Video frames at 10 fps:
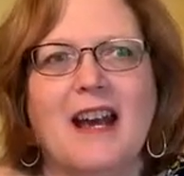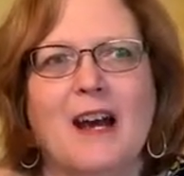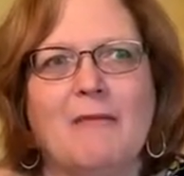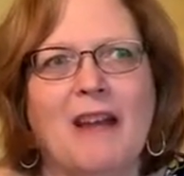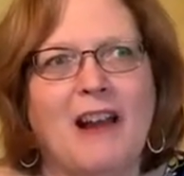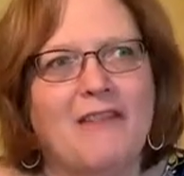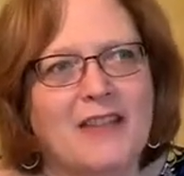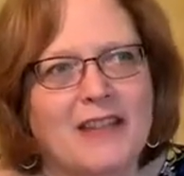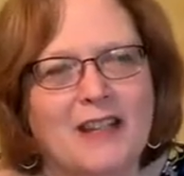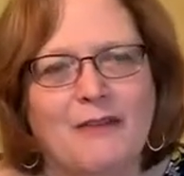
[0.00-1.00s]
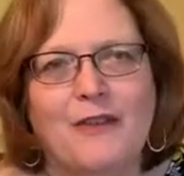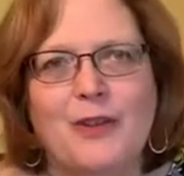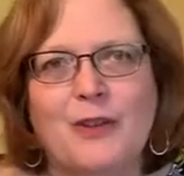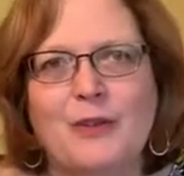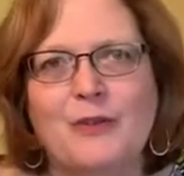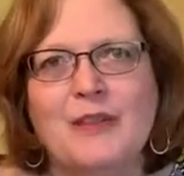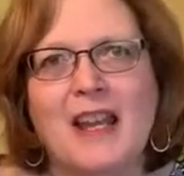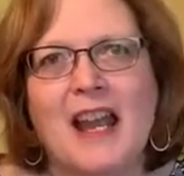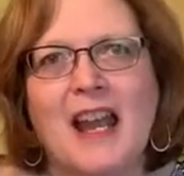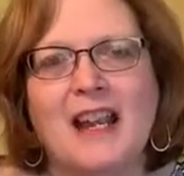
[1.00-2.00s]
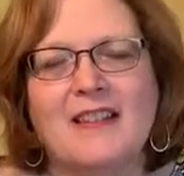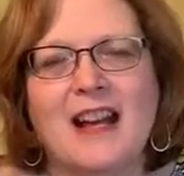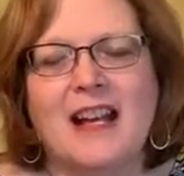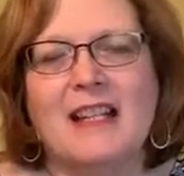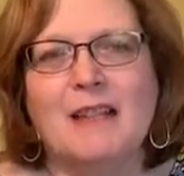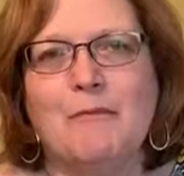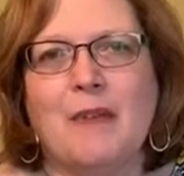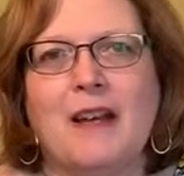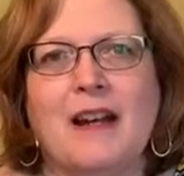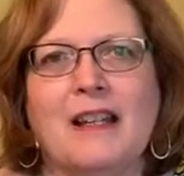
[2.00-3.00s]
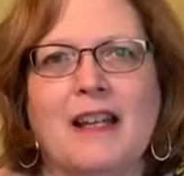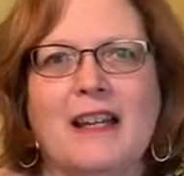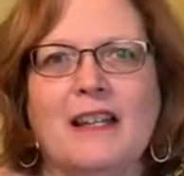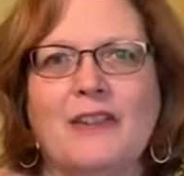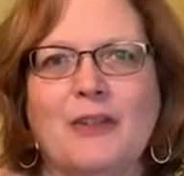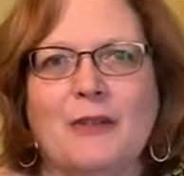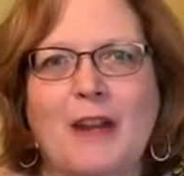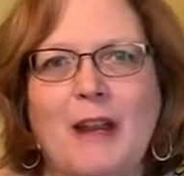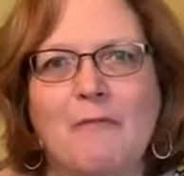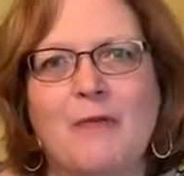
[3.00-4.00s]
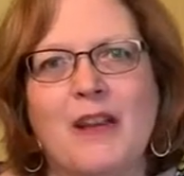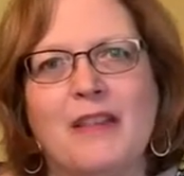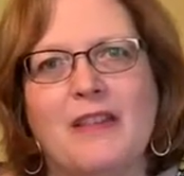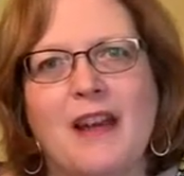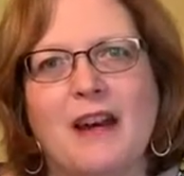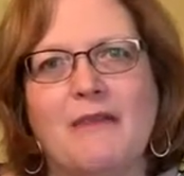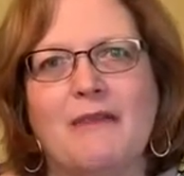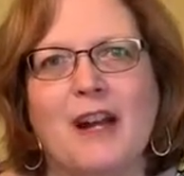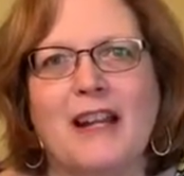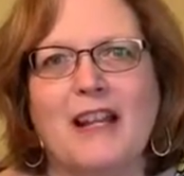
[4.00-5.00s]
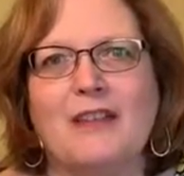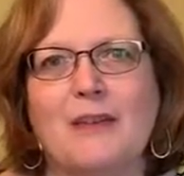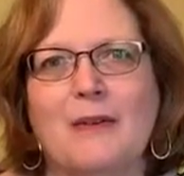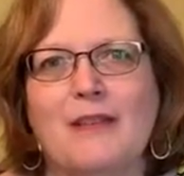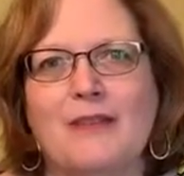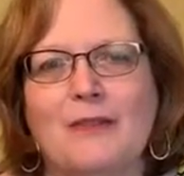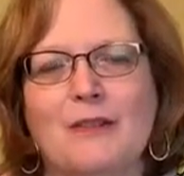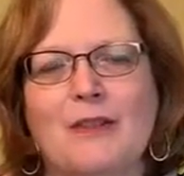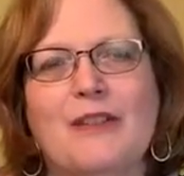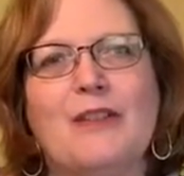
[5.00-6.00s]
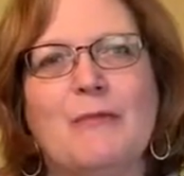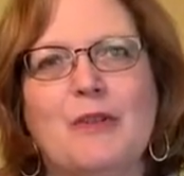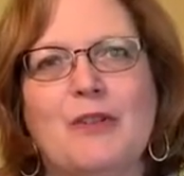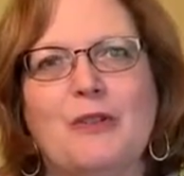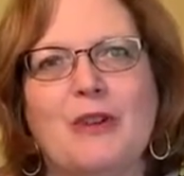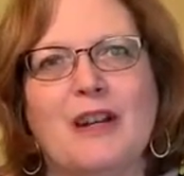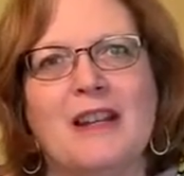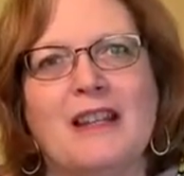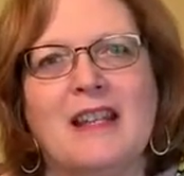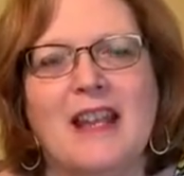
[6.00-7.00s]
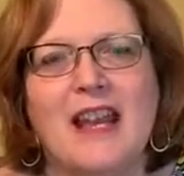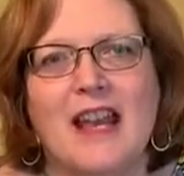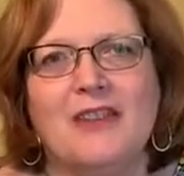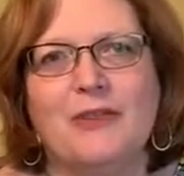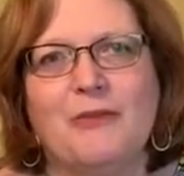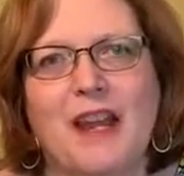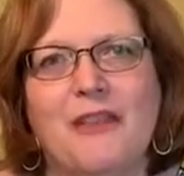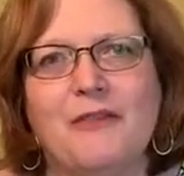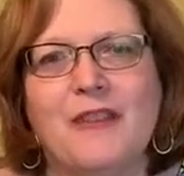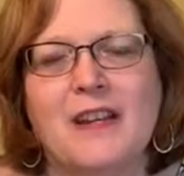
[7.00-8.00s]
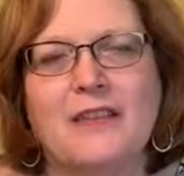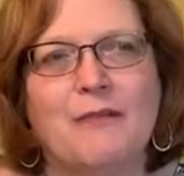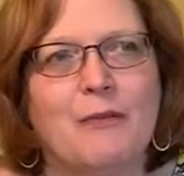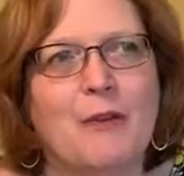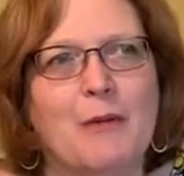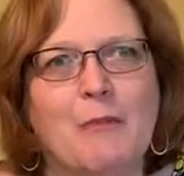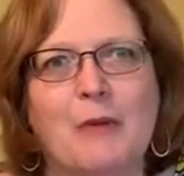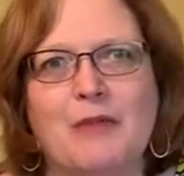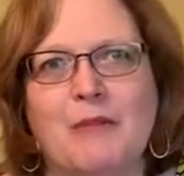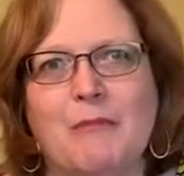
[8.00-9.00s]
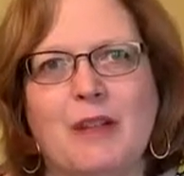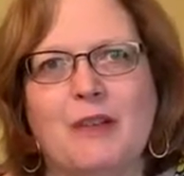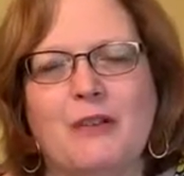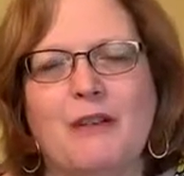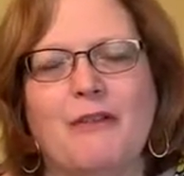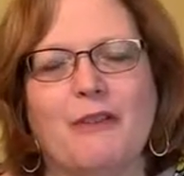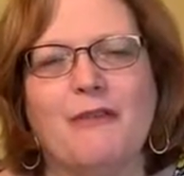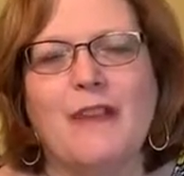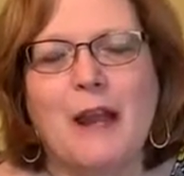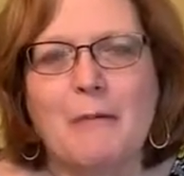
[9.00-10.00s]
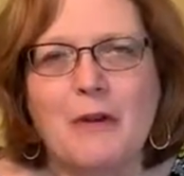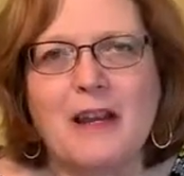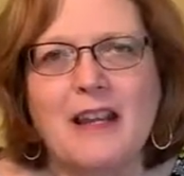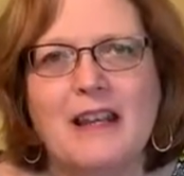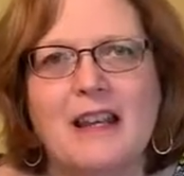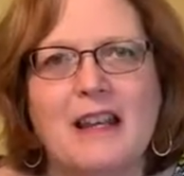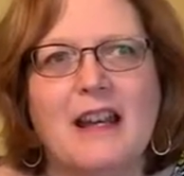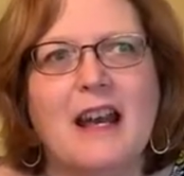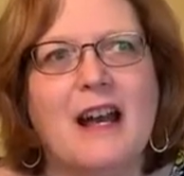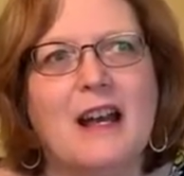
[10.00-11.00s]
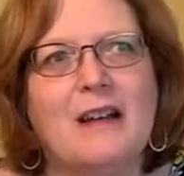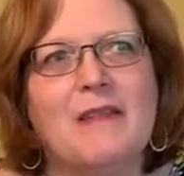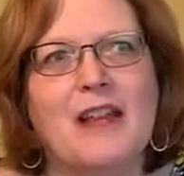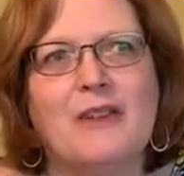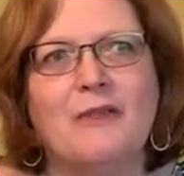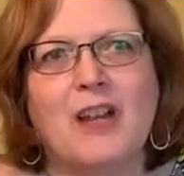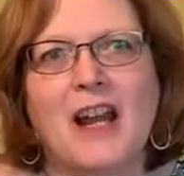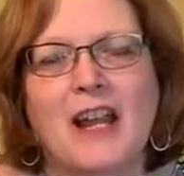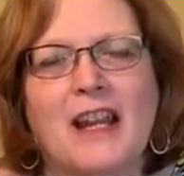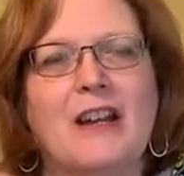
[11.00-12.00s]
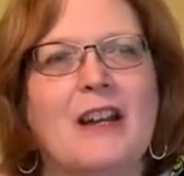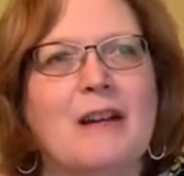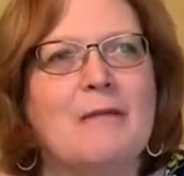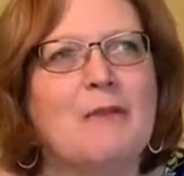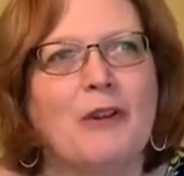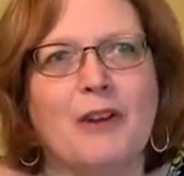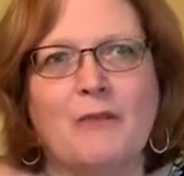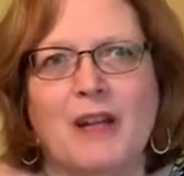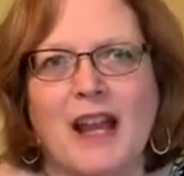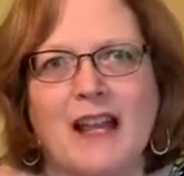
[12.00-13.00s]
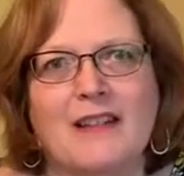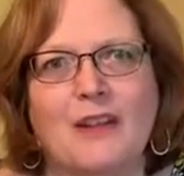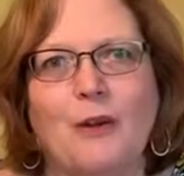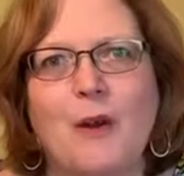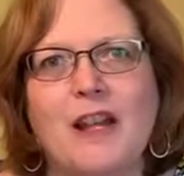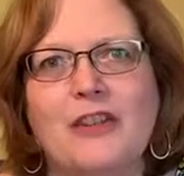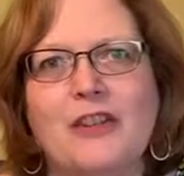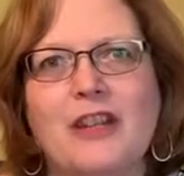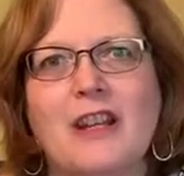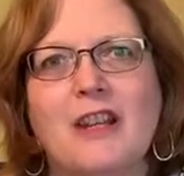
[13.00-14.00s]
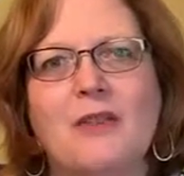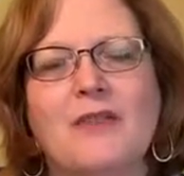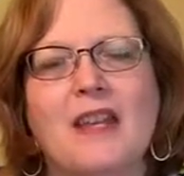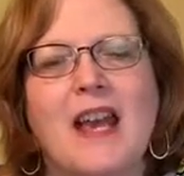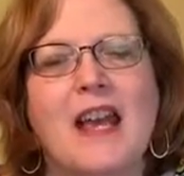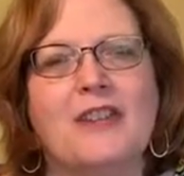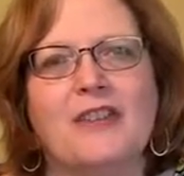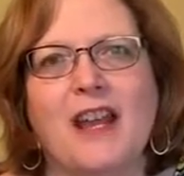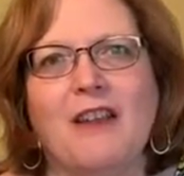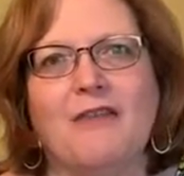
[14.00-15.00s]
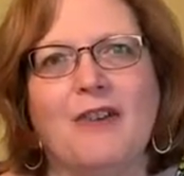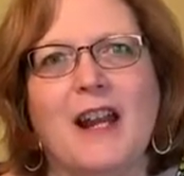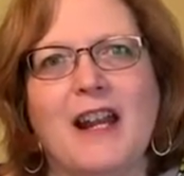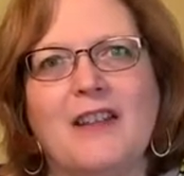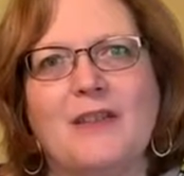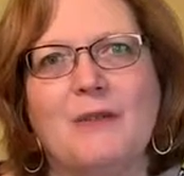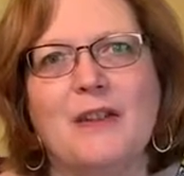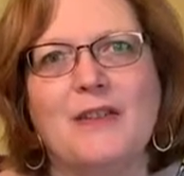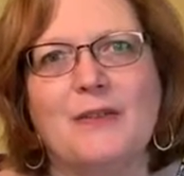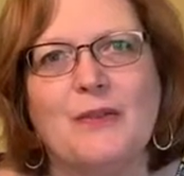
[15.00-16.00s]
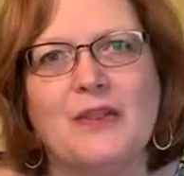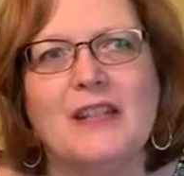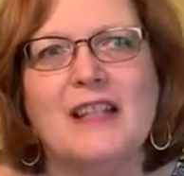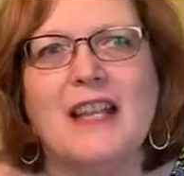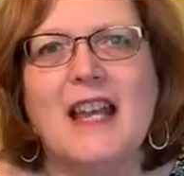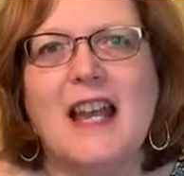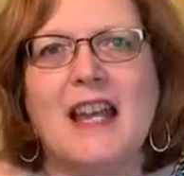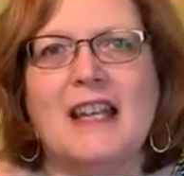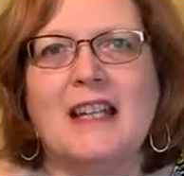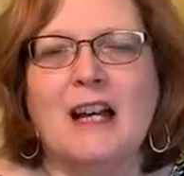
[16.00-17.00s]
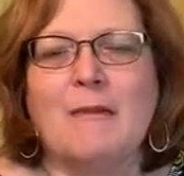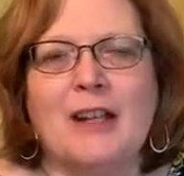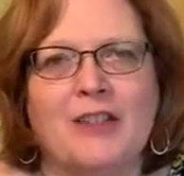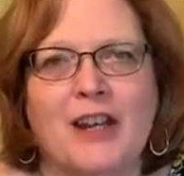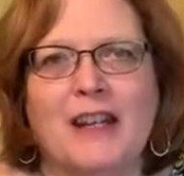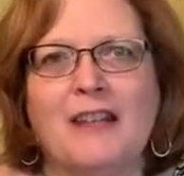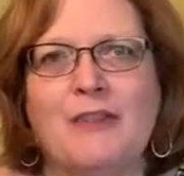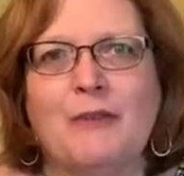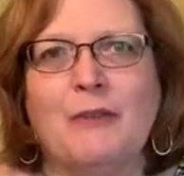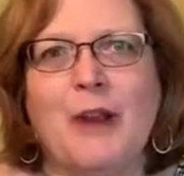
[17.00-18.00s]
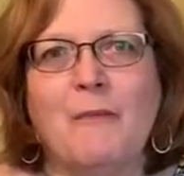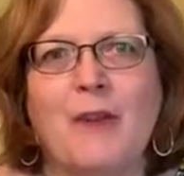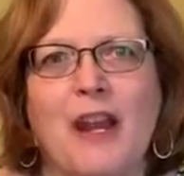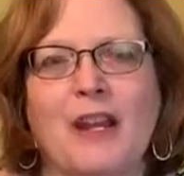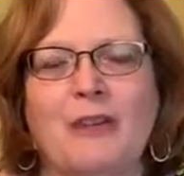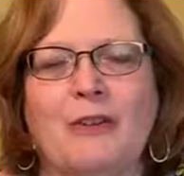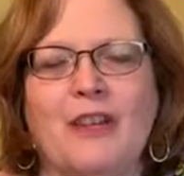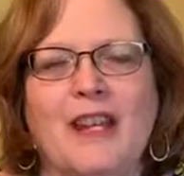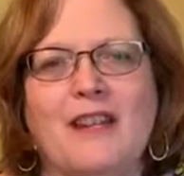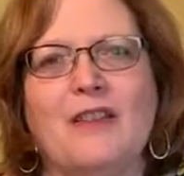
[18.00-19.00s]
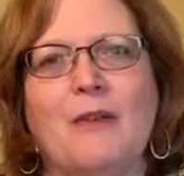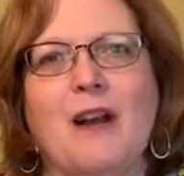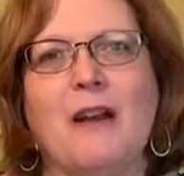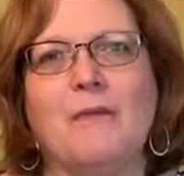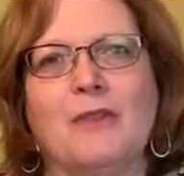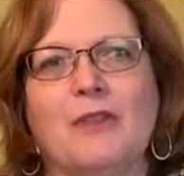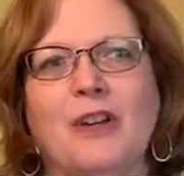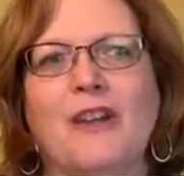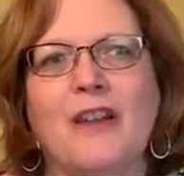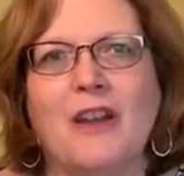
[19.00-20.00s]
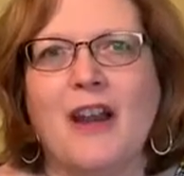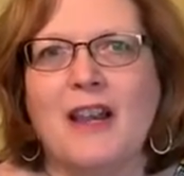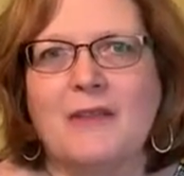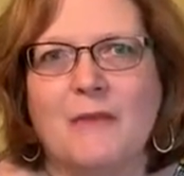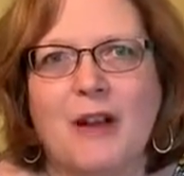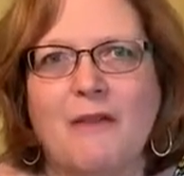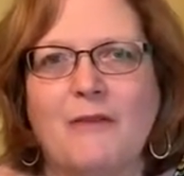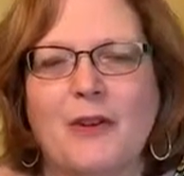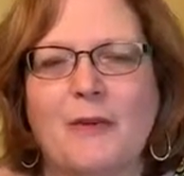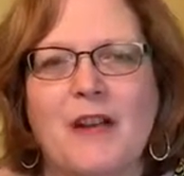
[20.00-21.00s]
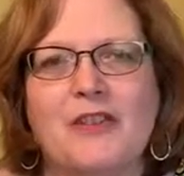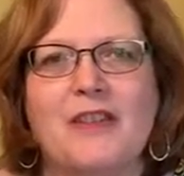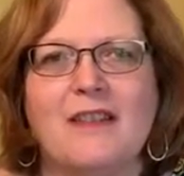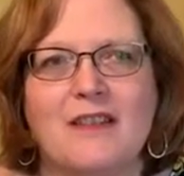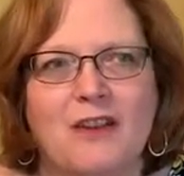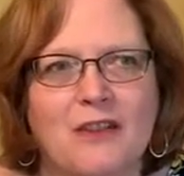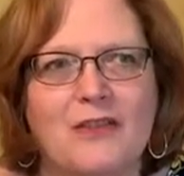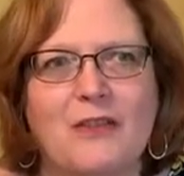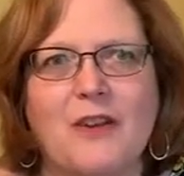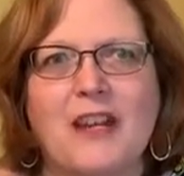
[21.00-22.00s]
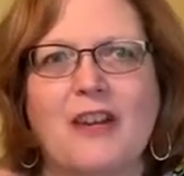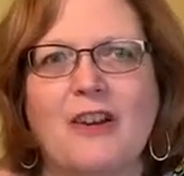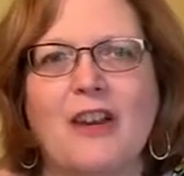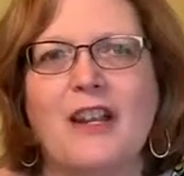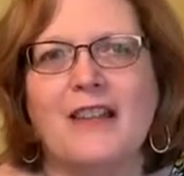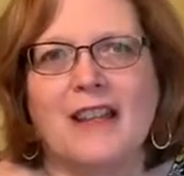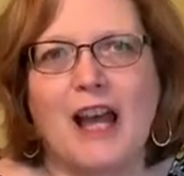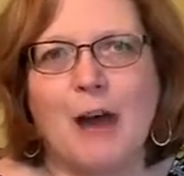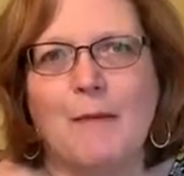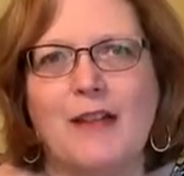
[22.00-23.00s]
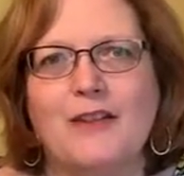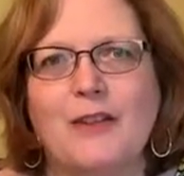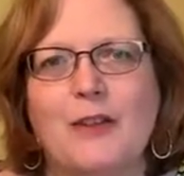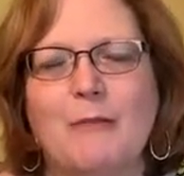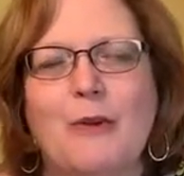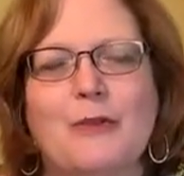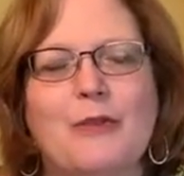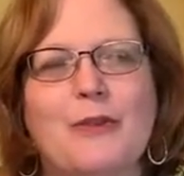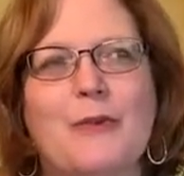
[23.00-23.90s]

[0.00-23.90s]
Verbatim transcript: Um, I've seen a few tags on on uh, Instagram with uh, Friday Sewing School, so be sure, and as you gather things, if you want to post a picture of your fabric uh, that you like, um, or you want to ask a question, use the hashtag Friday Sewing School. And um, I check Instagram regularly, so I will look there as well for questions. Also here in the comments, you can post